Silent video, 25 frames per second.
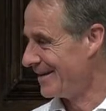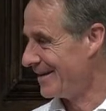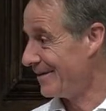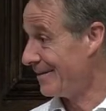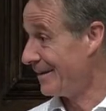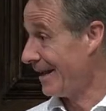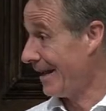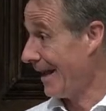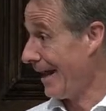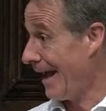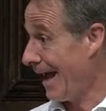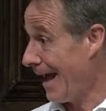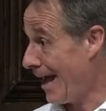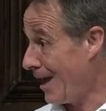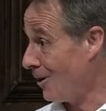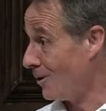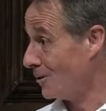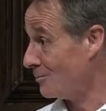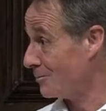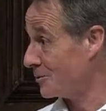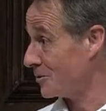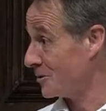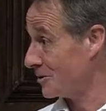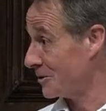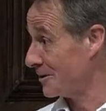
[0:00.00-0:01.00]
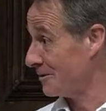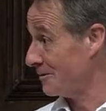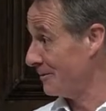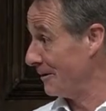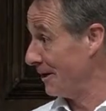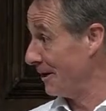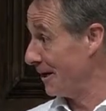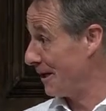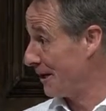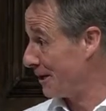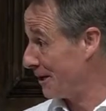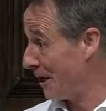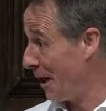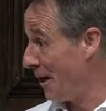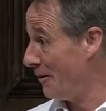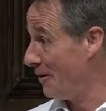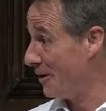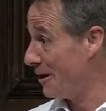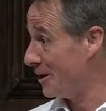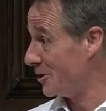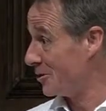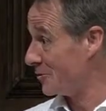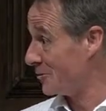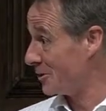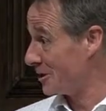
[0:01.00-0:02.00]
And it helps, we're
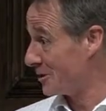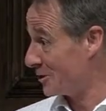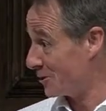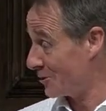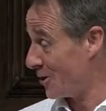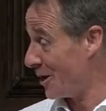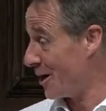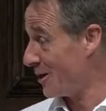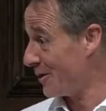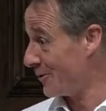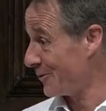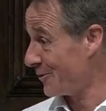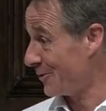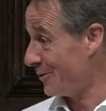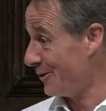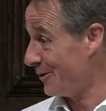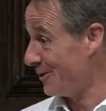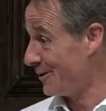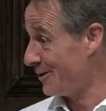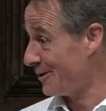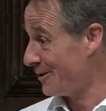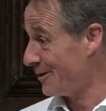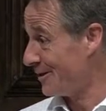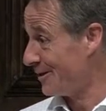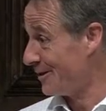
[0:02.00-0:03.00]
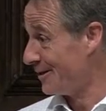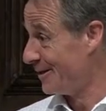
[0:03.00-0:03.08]
encouraged, we're strengthened,